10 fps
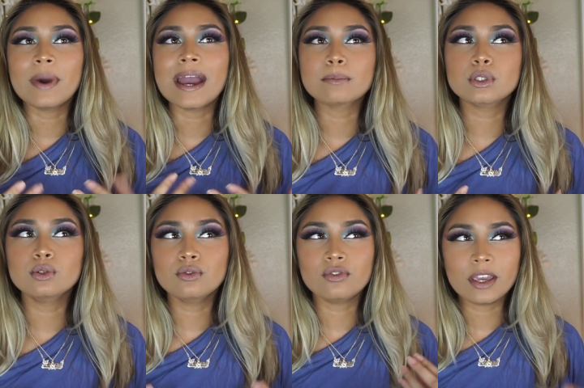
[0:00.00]
my
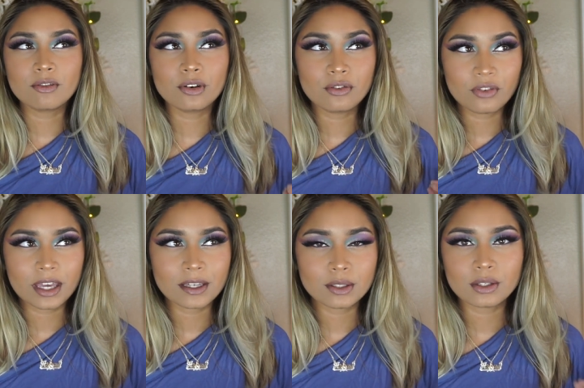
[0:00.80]
absolute favorite
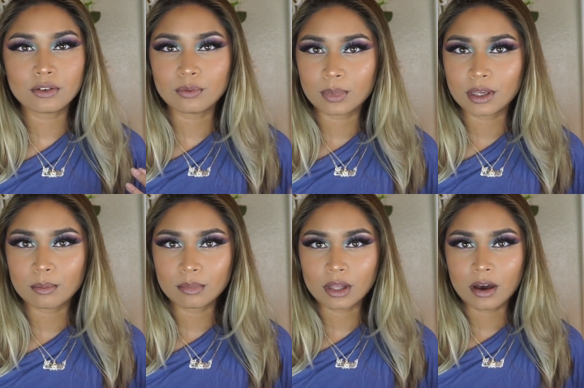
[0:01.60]
phase of
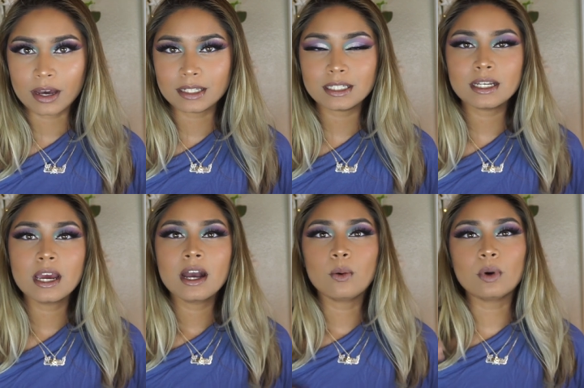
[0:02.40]
being blonde
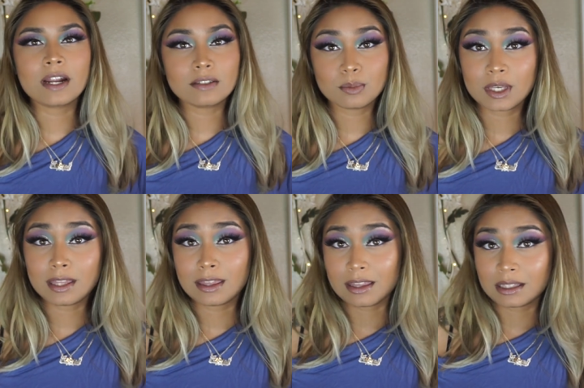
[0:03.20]
would have to
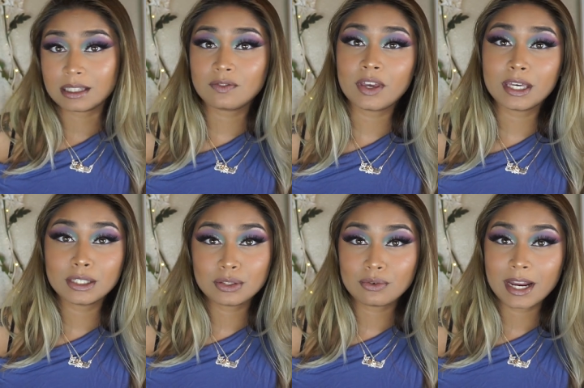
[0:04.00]
be this
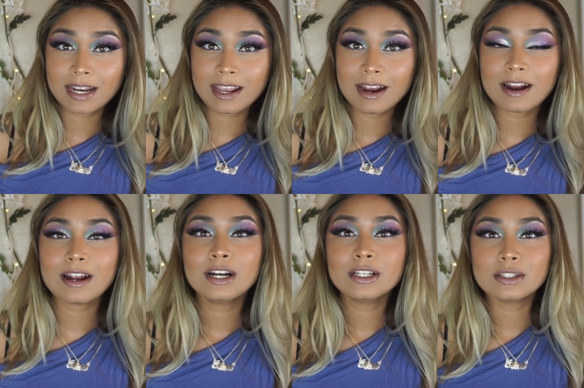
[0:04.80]
phase right
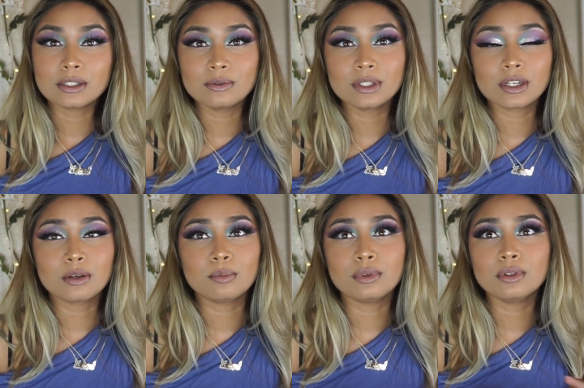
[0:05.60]
here so it was
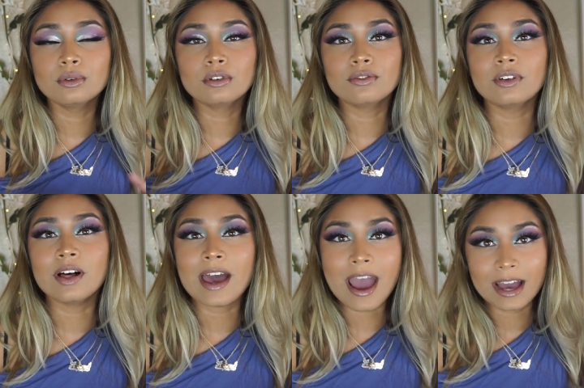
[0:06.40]
like a
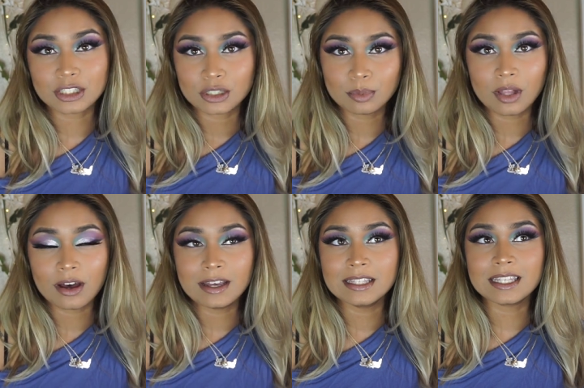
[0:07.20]
beautiful ashy
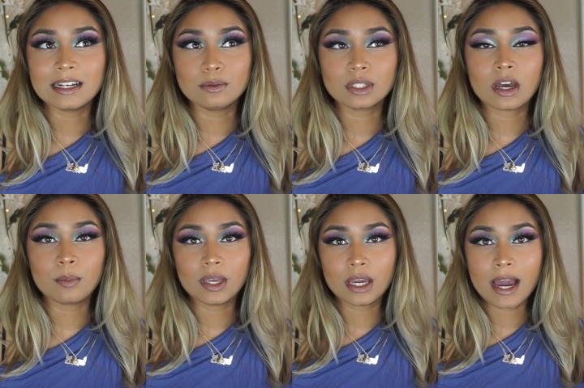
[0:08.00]
blonde and it was
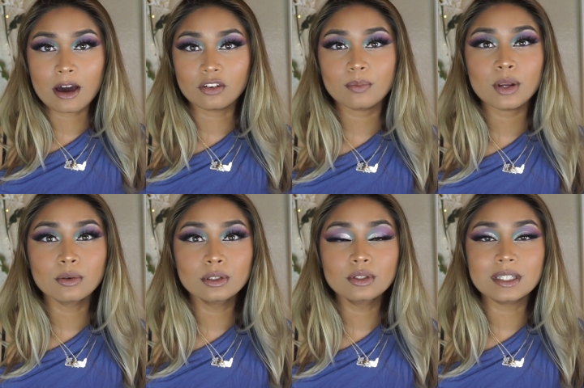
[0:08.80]
coming out of my
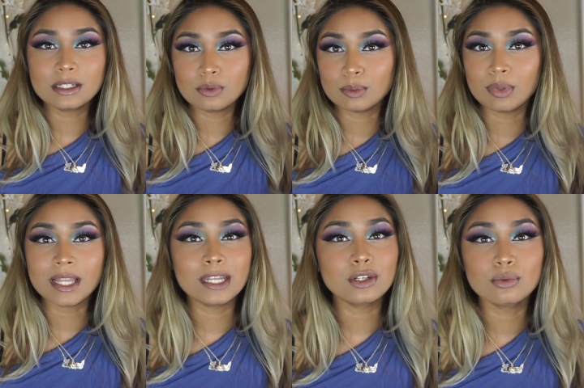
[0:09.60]
roots and it was
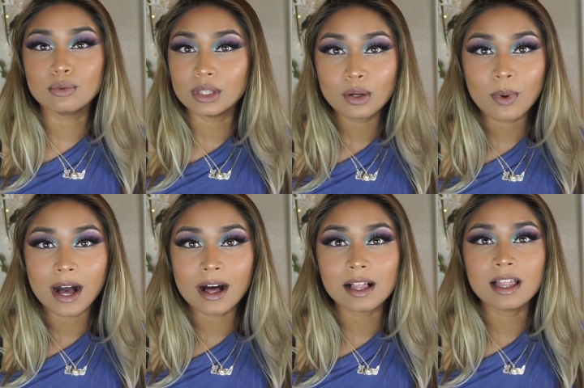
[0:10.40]
blended really
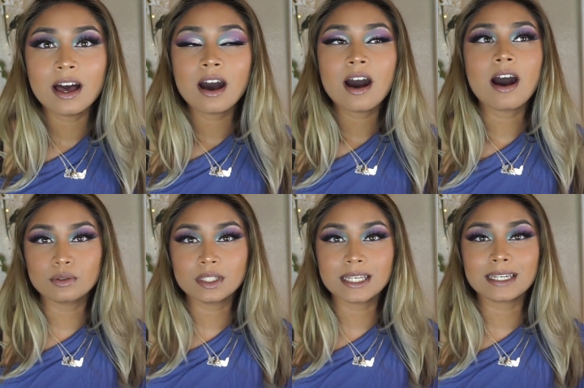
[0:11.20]
well
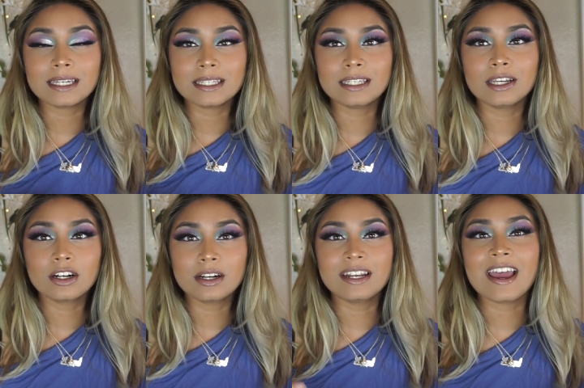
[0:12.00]
this was like a
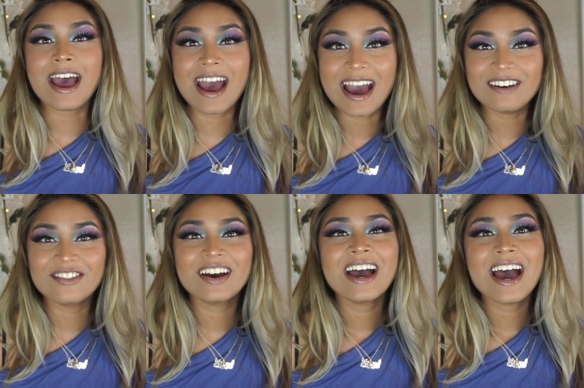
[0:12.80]
year and a half